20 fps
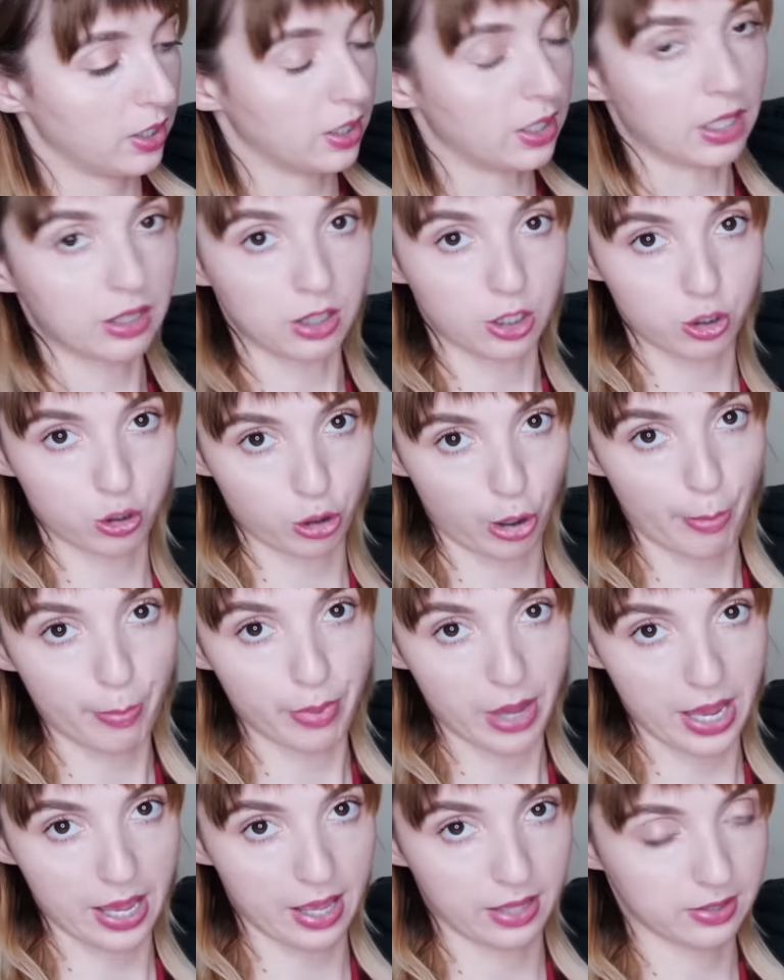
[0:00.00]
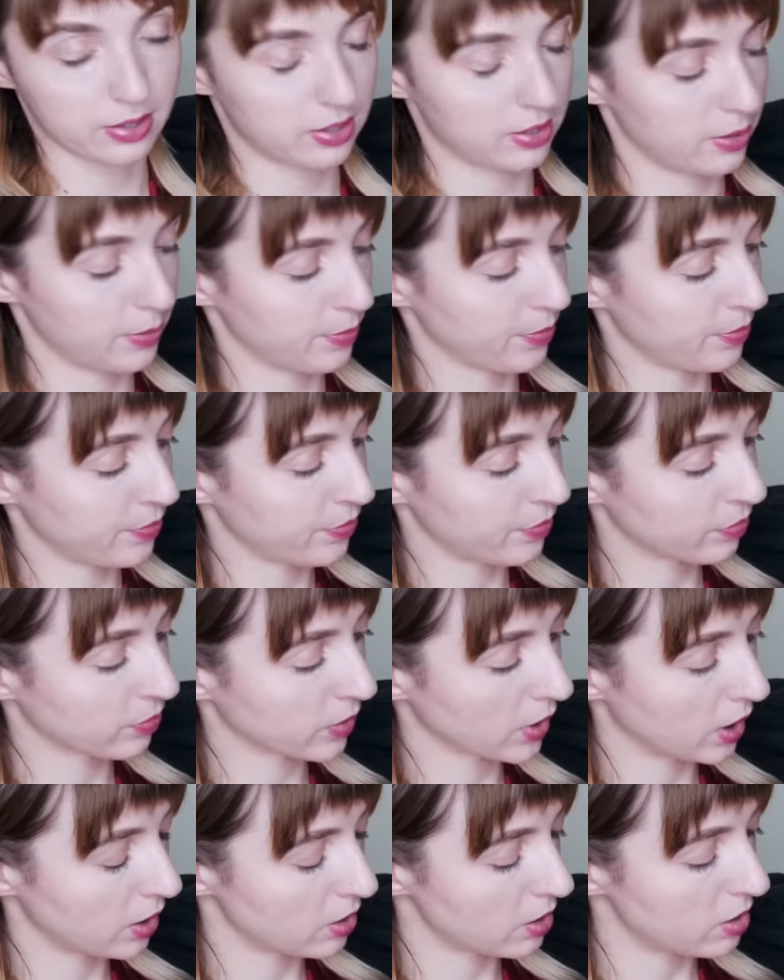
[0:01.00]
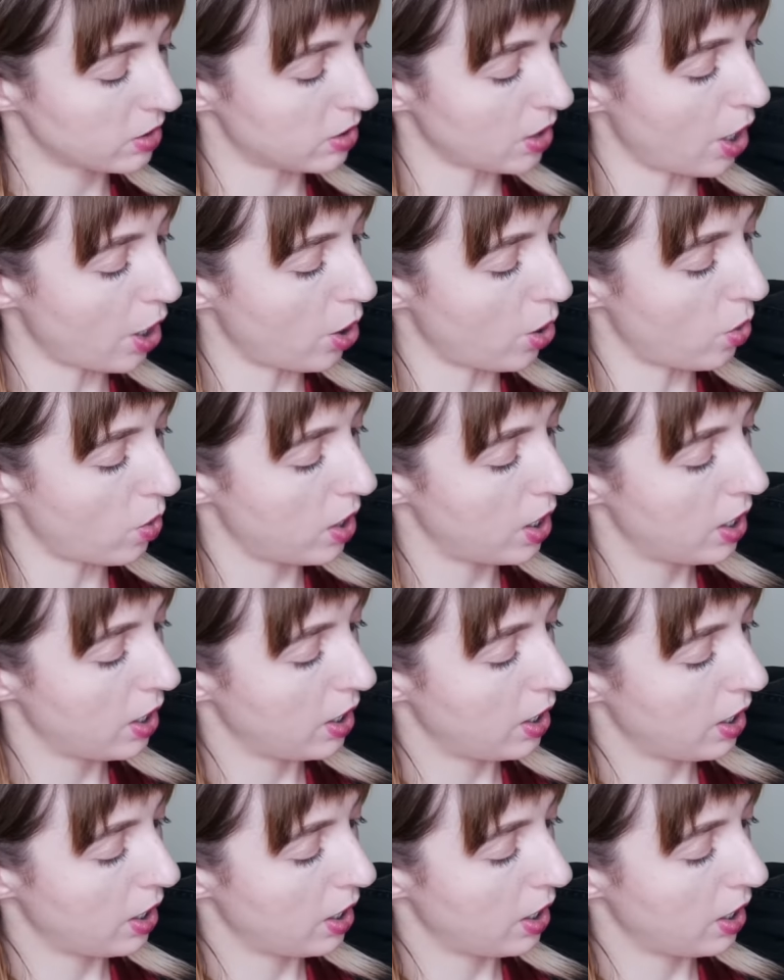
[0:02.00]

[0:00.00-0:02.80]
get the Tripp pants. So,